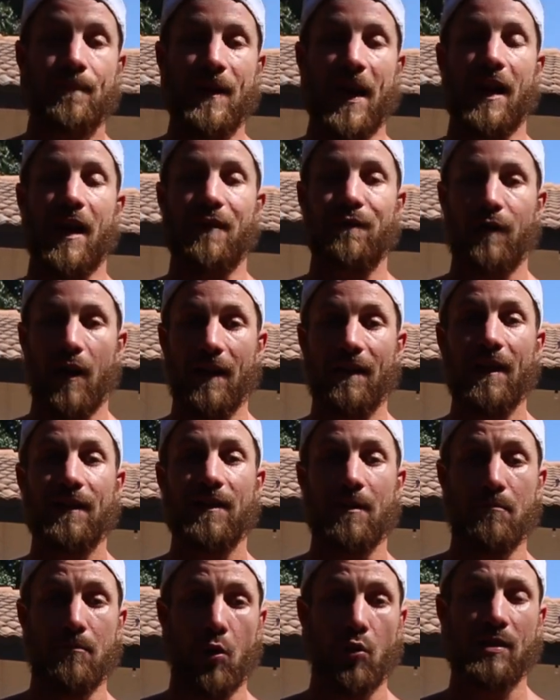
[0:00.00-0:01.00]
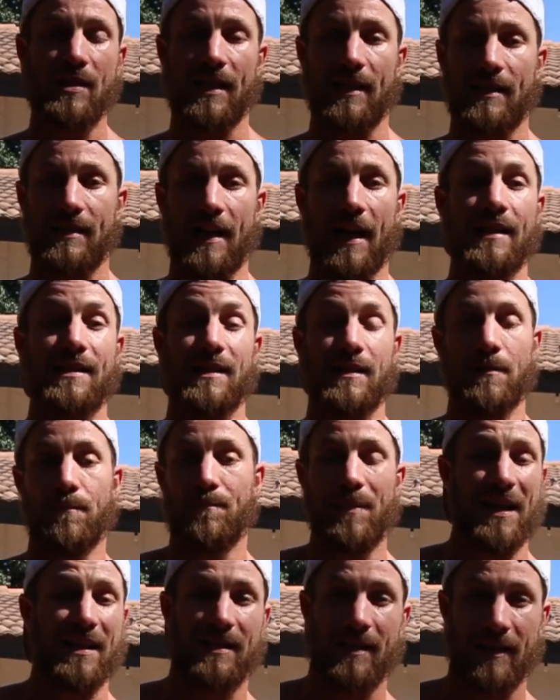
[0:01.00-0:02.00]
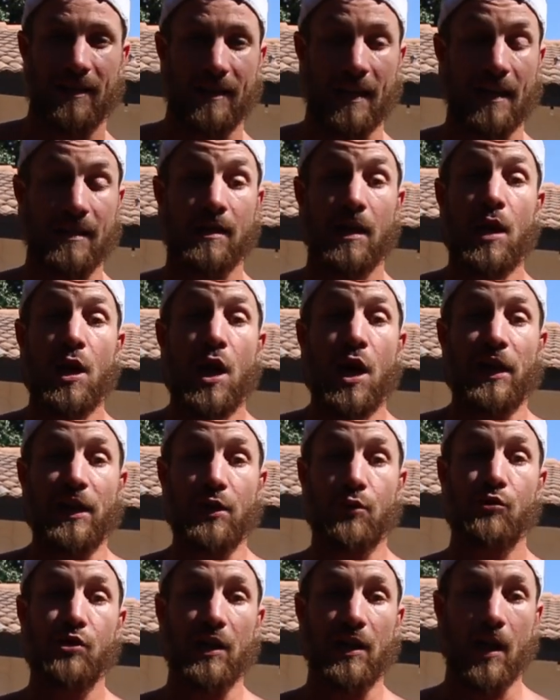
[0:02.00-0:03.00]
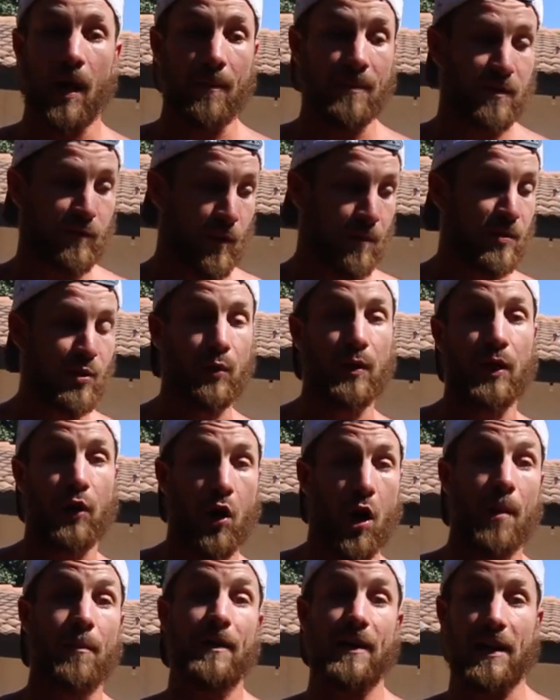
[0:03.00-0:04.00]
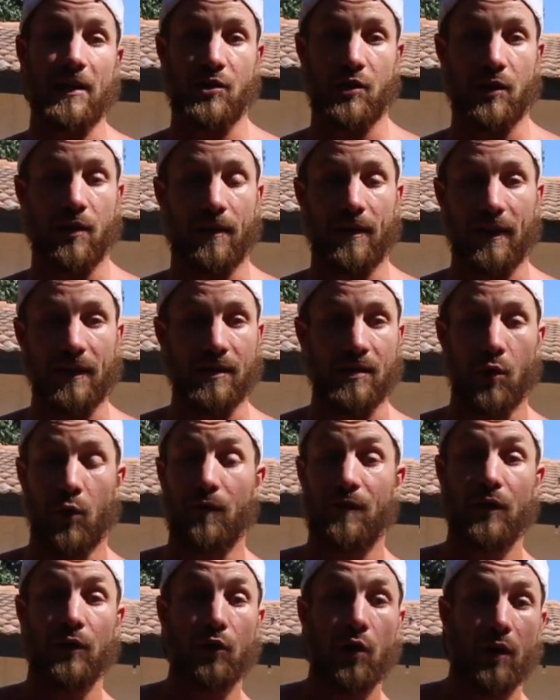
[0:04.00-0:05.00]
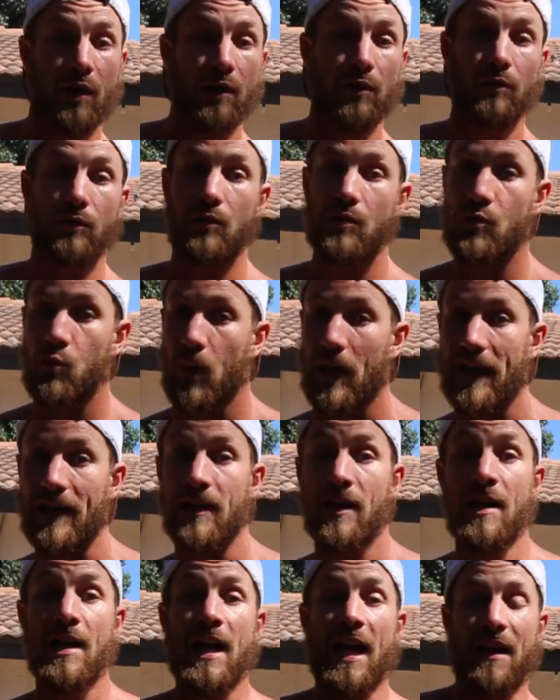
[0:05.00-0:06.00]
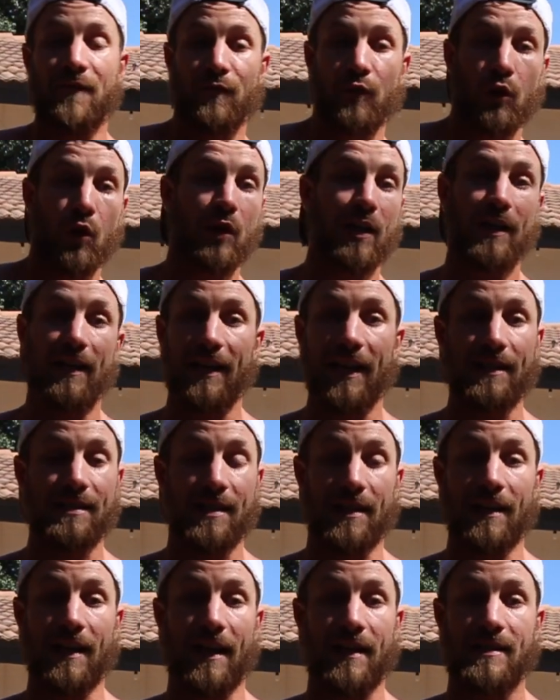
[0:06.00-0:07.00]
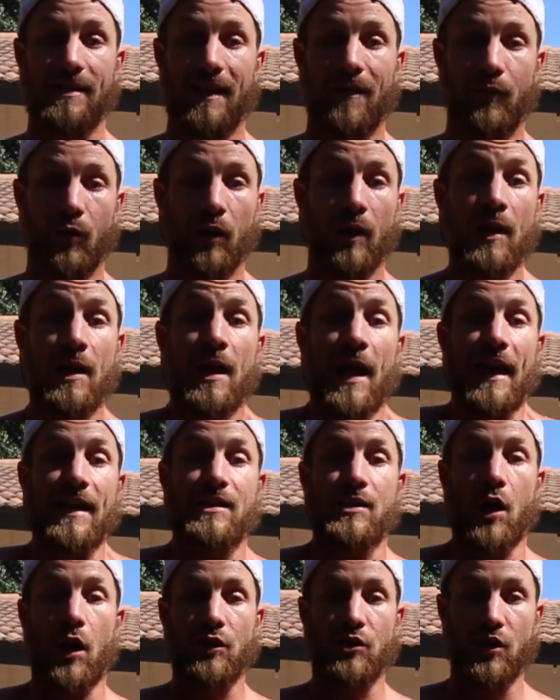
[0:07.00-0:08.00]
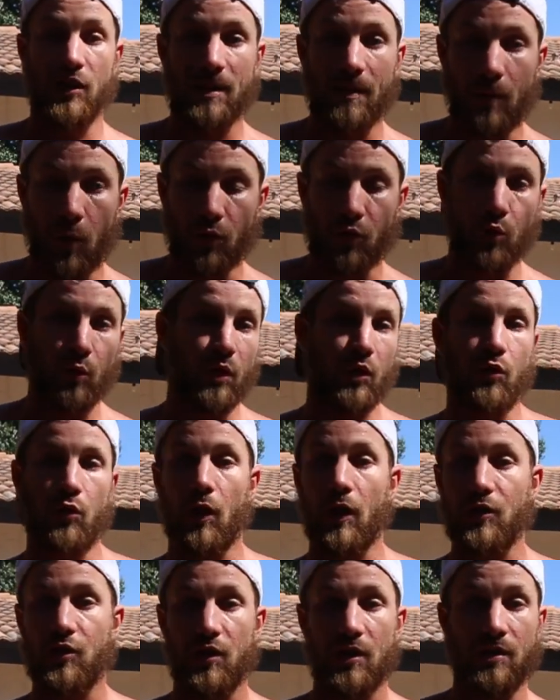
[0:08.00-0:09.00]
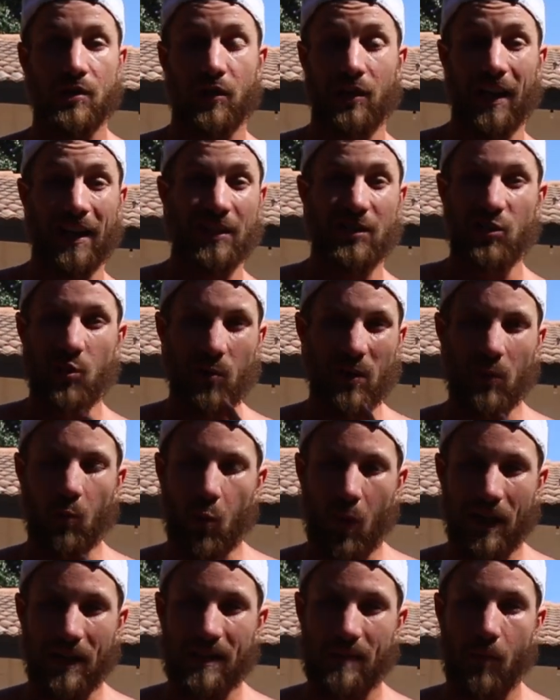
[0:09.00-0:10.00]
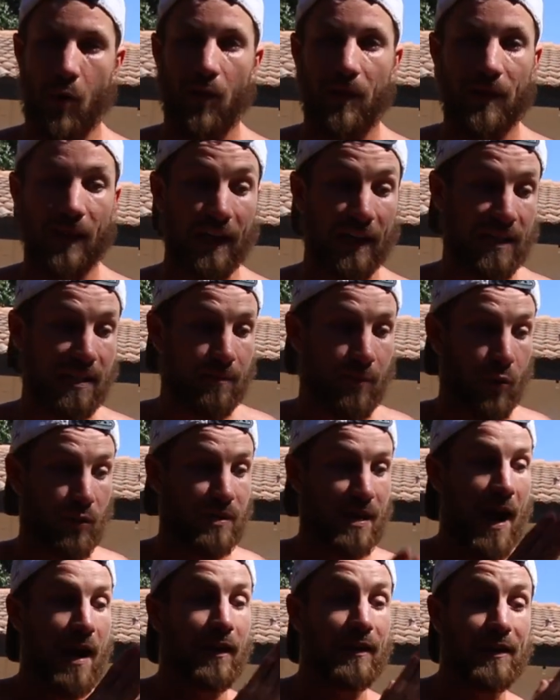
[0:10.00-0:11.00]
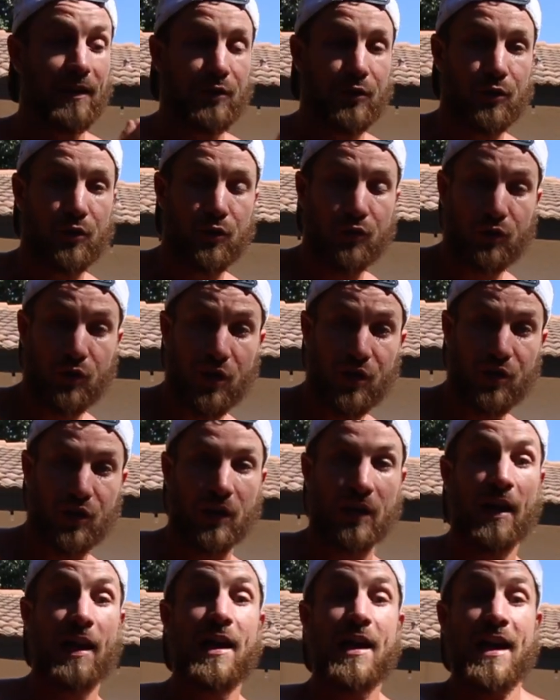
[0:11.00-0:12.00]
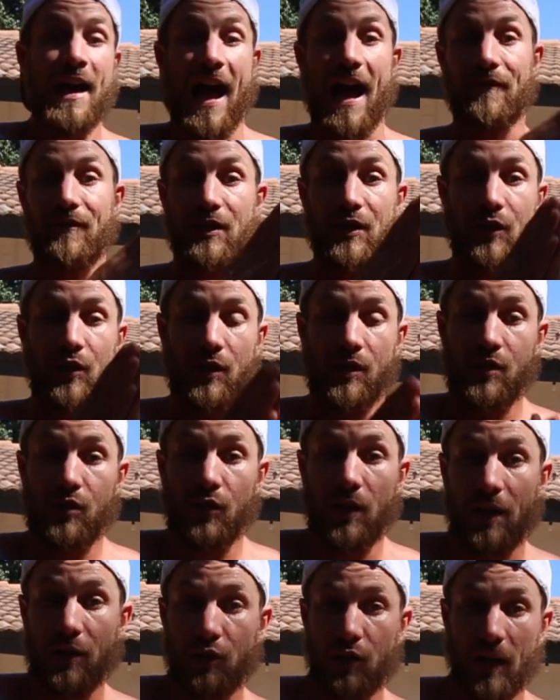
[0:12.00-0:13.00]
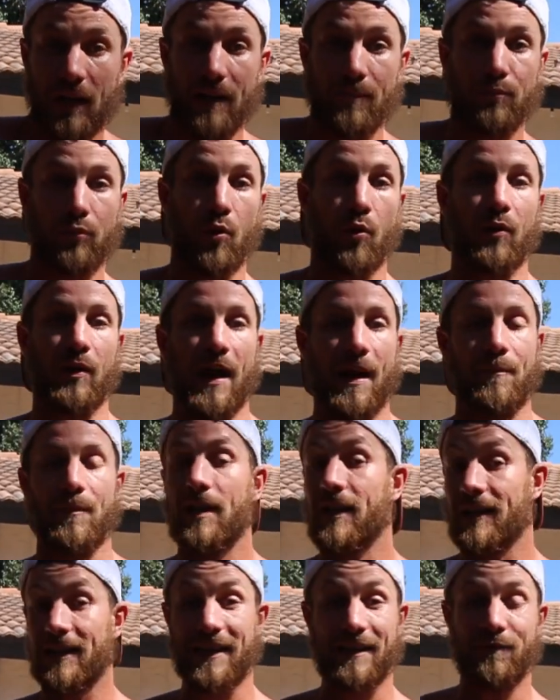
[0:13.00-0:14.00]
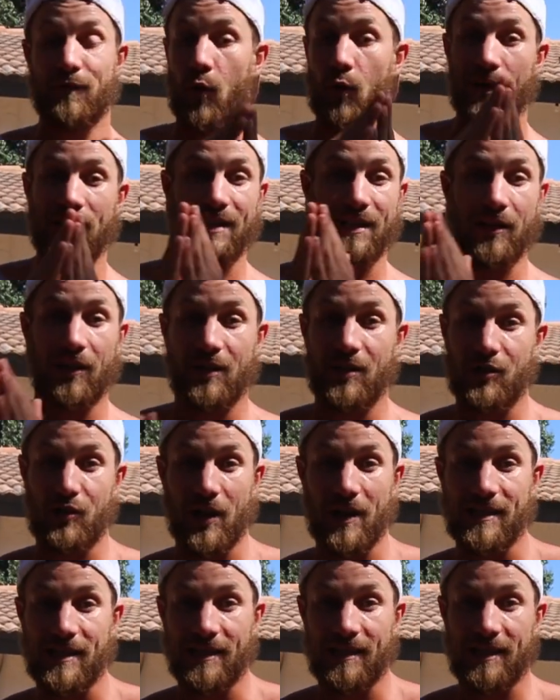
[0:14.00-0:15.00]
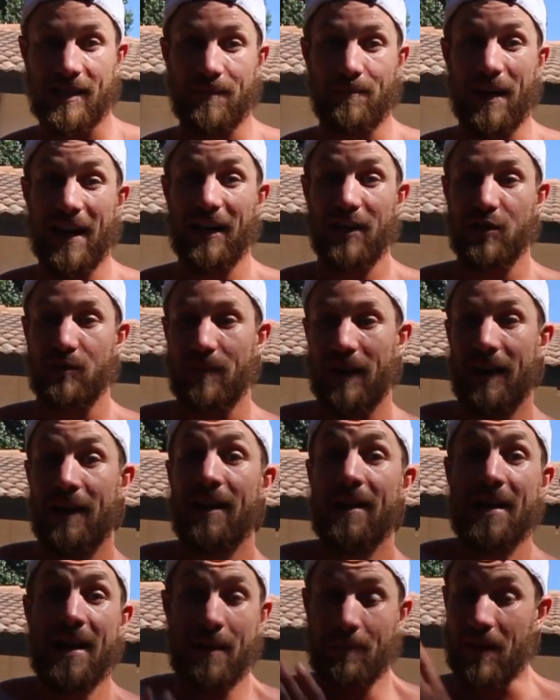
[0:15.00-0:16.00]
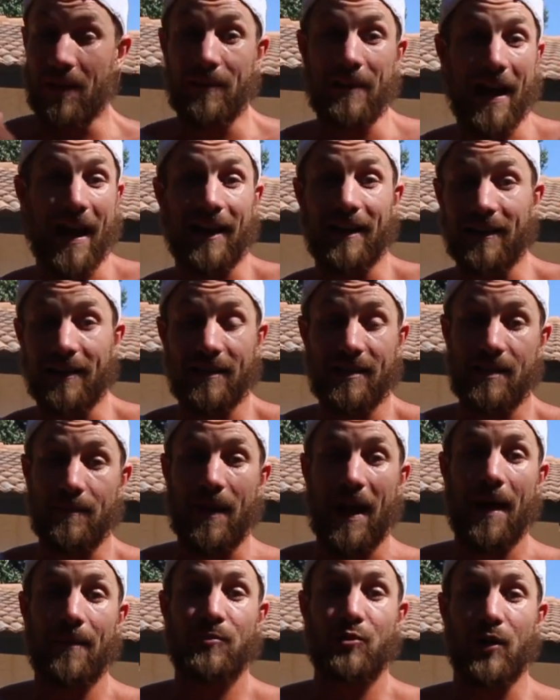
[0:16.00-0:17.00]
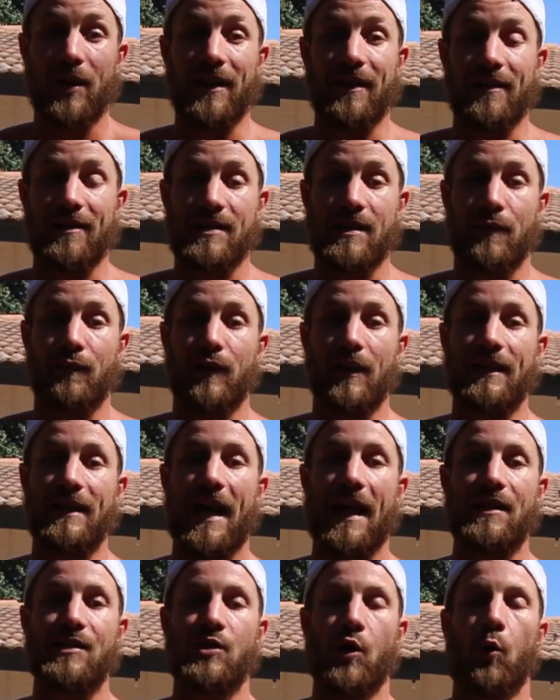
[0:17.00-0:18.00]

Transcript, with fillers: And I find that the most success and the best success usually comes from doing a combination of things. So if you're looking to lose weight, if you're looking to get to the next level, it's not just about doing crunches or like doing one small thing. It's about dialing in your nutrition, having a good strength training program, focusing on stress and sleep management, maybe adding in some ab training and stuff like that.